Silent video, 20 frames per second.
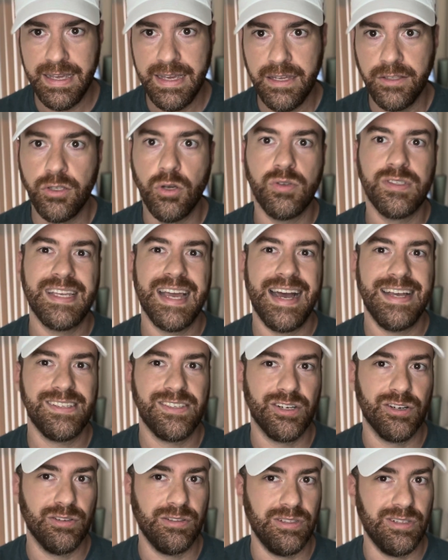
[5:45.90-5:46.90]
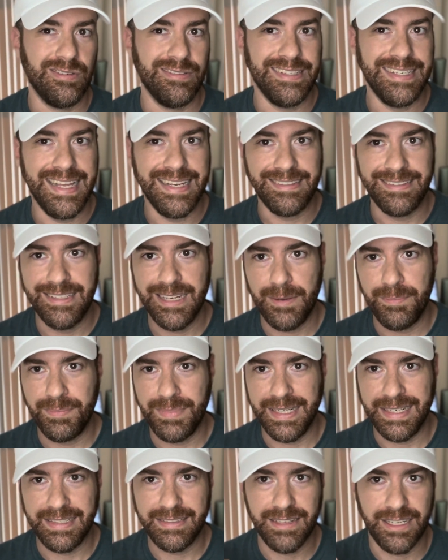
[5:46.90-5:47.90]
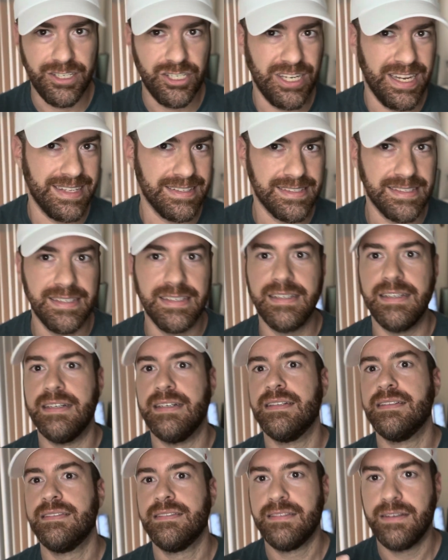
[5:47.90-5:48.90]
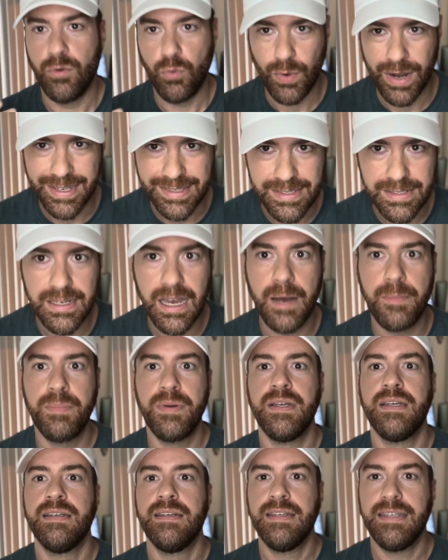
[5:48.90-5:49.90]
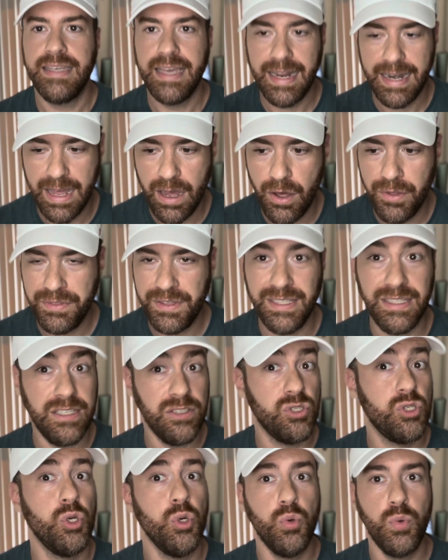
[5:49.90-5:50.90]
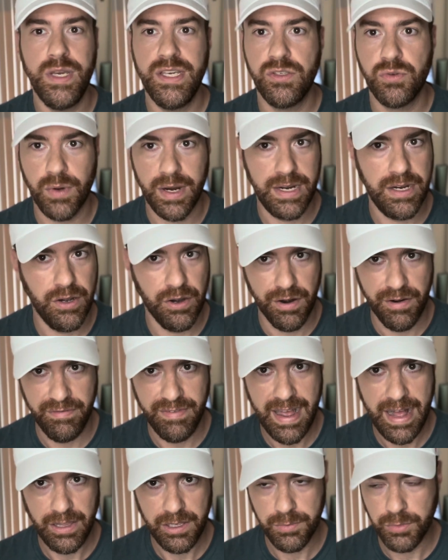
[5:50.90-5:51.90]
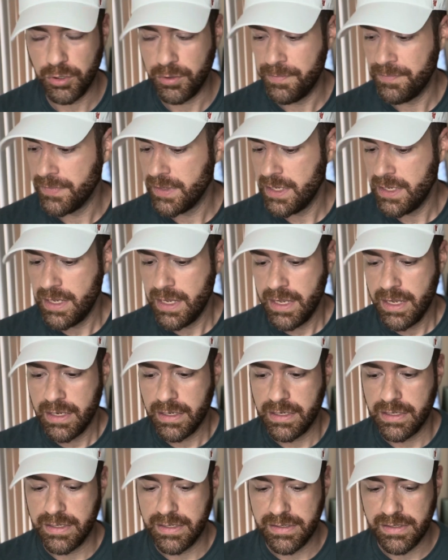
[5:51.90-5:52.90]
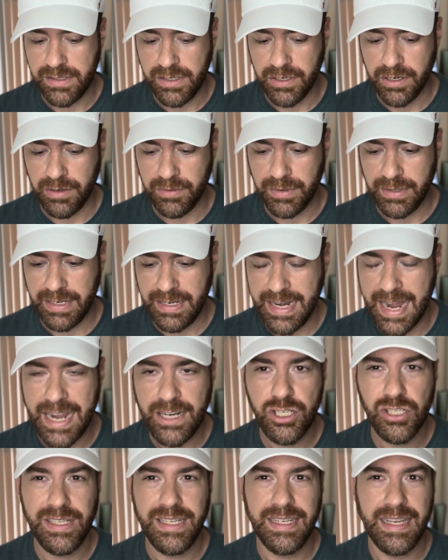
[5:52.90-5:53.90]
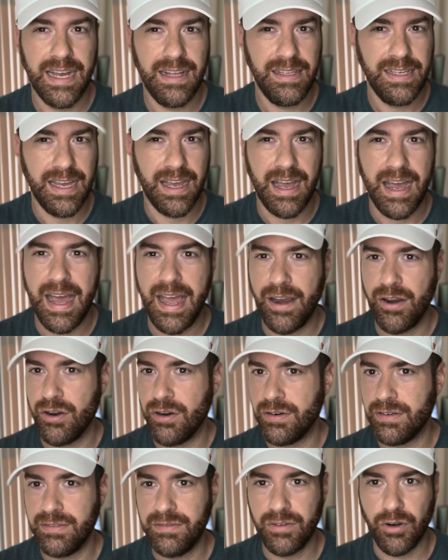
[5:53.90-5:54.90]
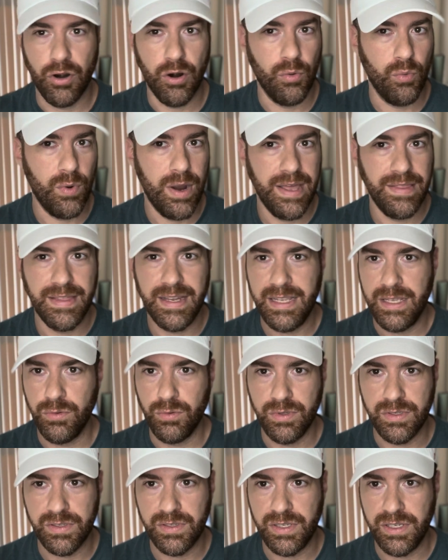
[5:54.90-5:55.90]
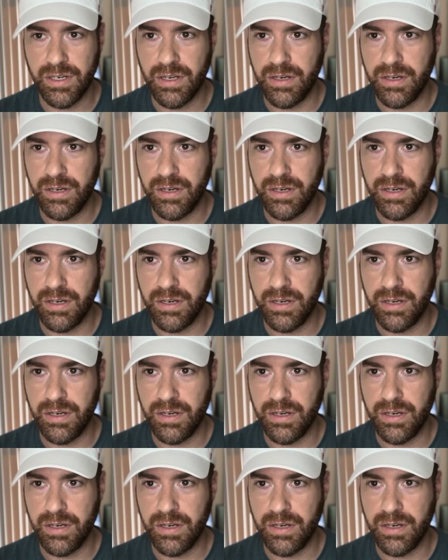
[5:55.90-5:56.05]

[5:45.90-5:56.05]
those guys that are a little nicked up a chance to rest up, get healthy. These 2 weeks right here are valuable. Because, Nigel Kelly, I heard or read that he was,